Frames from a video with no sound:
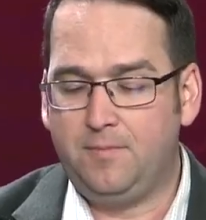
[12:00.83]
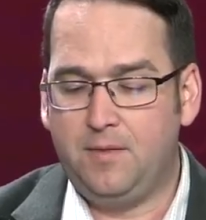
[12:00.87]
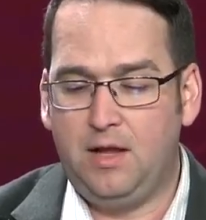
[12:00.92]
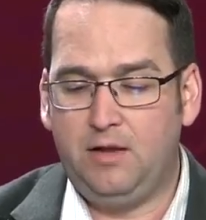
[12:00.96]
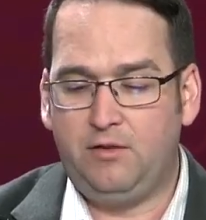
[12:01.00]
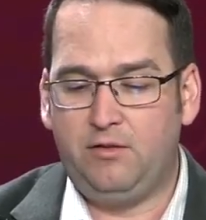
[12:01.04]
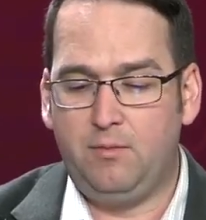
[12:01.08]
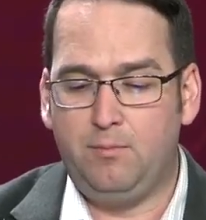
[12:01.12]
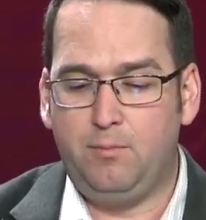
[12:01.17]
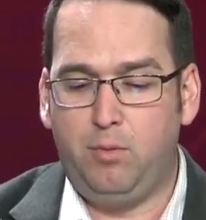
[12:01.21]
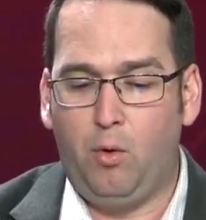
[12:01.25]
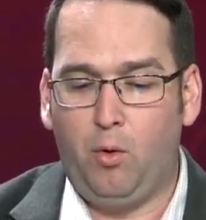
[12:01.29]

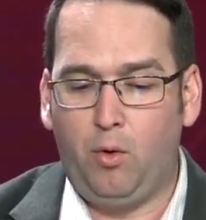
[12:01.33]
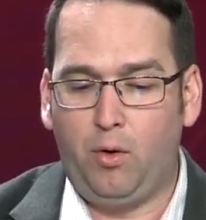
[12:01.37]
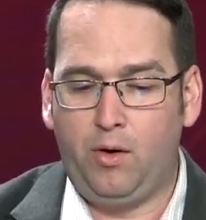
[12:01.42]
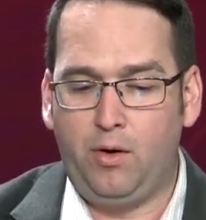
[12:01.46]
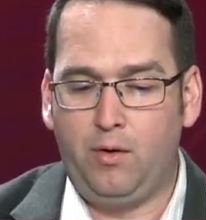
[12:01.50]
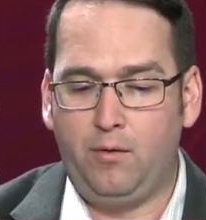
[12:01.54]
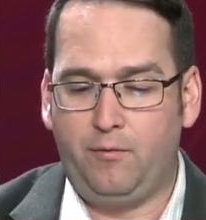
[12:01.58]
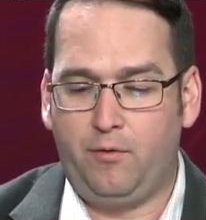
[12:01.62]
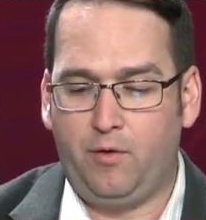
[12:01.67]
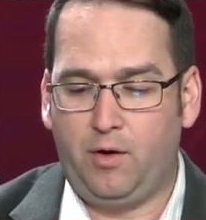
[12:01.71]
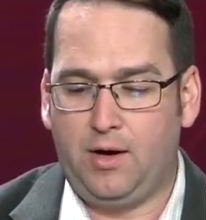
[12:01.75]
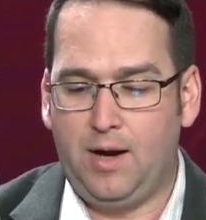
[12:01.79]
It's
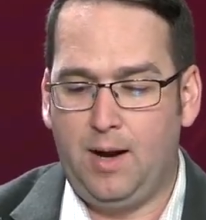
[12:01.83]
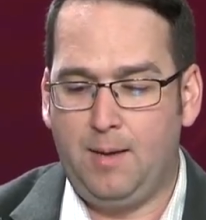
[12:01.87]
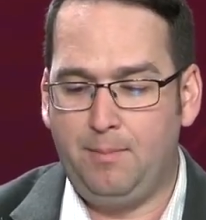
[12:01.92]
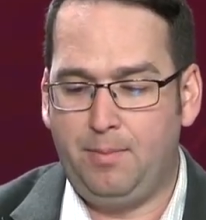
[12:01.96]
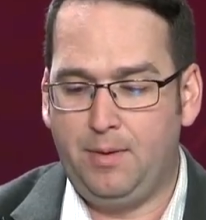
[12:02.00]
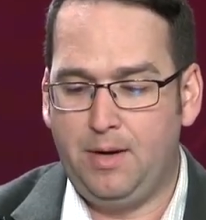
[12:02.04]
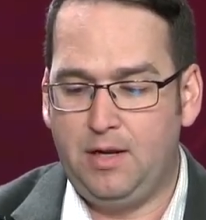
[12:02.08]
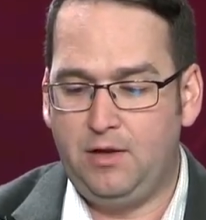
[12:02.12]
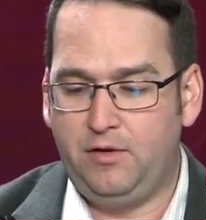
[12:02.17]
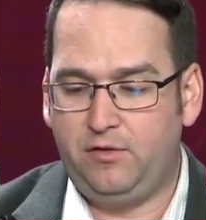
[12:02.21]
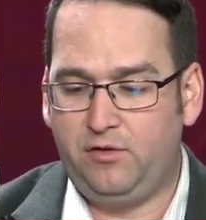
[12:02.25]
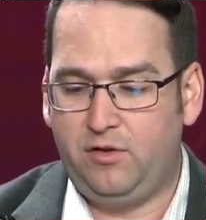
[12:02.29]
important for
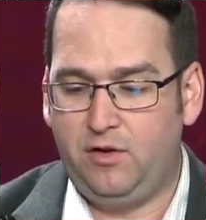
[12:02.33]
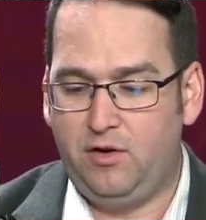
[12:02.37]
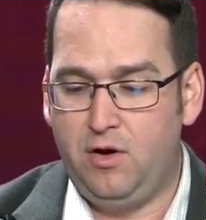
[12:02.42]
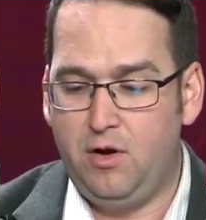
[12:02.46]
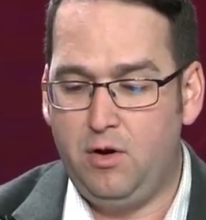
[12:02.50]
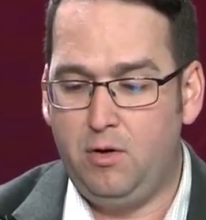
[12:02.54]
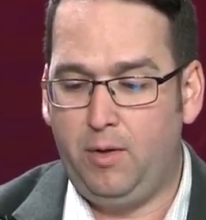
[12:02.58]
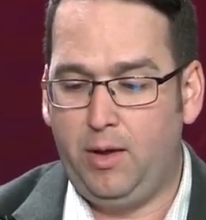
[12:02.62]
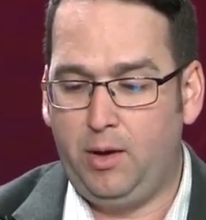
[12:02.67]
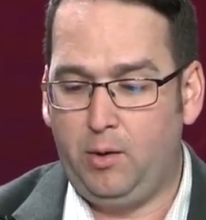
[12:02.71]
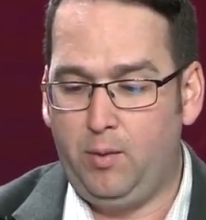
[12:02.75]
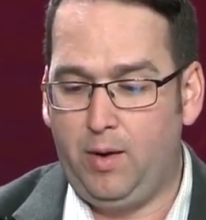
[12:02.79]
companies to
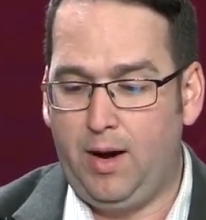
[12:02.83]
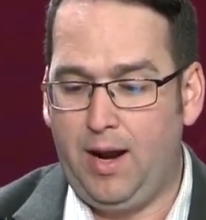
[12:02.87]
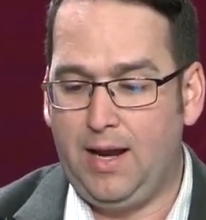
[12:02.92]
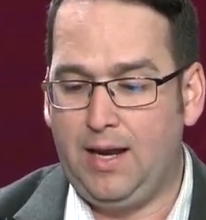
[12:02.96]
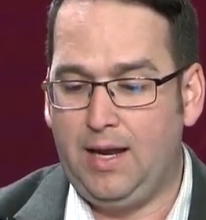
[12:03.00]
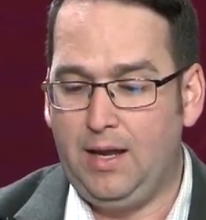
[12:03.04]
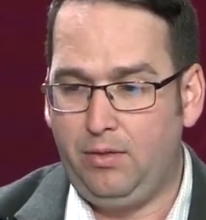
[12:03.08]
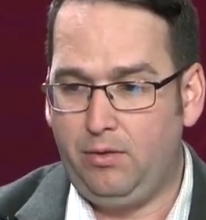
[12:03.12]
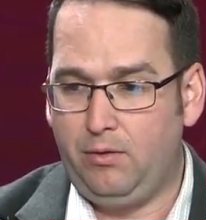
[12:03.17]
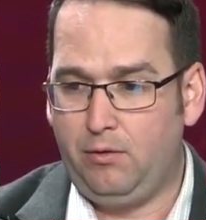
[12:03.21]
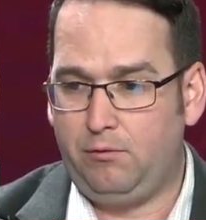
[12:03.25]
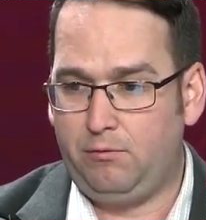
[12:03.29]
know, like, when I
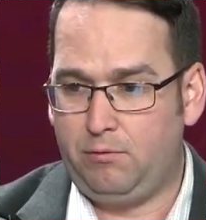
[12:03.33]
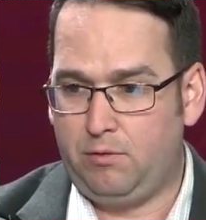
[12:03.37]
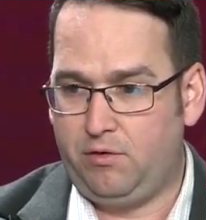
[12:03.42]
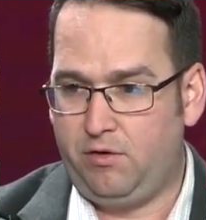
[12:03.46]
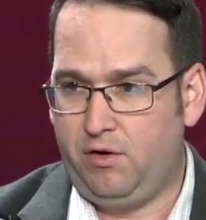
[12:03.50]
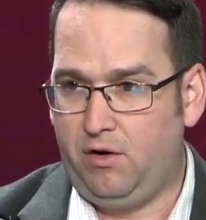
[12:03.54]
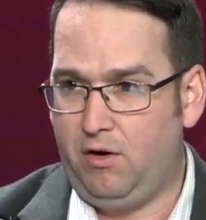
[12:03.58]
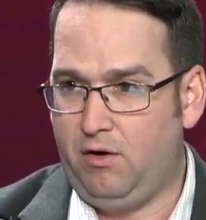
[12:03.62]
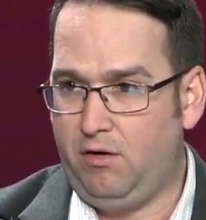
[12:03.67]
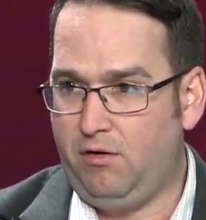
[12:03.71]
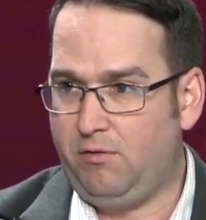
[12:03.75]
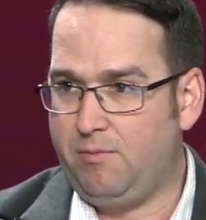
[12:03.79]
get those
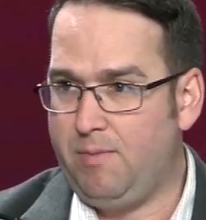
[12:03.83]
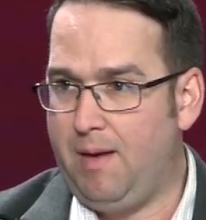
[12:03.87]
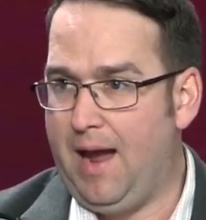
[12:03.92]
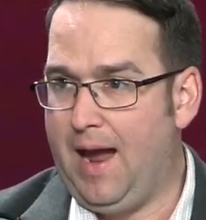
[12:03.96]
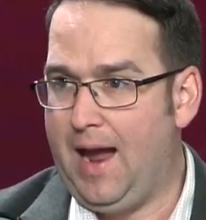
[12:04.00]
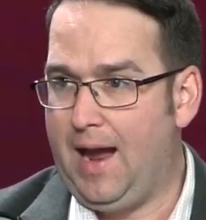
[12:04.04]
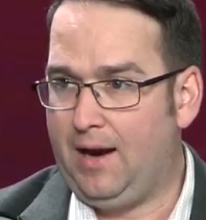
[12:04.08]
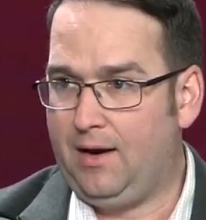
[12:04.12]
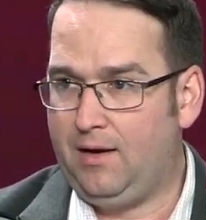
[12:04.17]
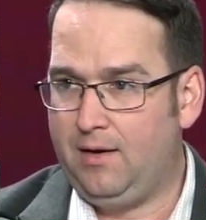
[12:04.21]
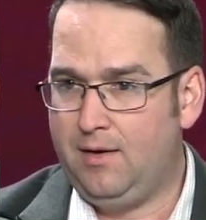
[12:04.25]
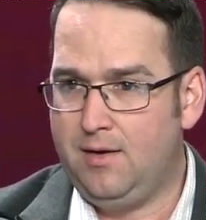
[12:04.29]
returns
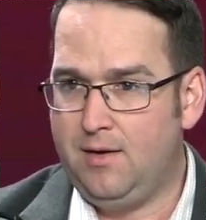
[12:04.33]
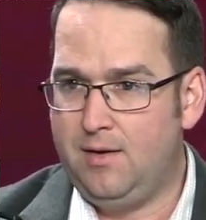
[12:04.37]
back,